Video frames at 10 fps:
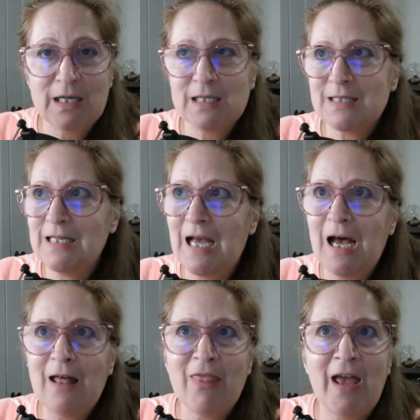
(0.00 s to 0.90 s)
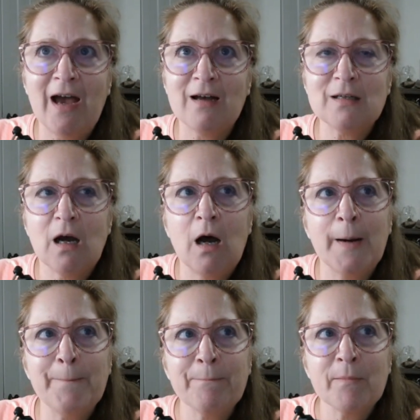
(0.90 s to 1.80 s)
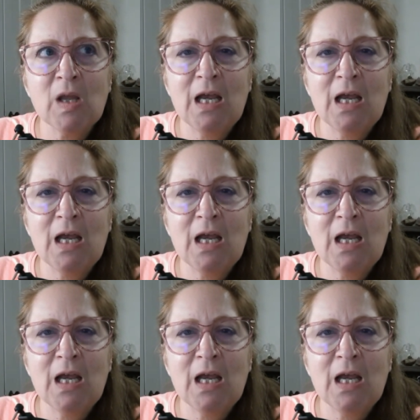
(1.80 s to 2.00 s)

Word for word: And it's not that um,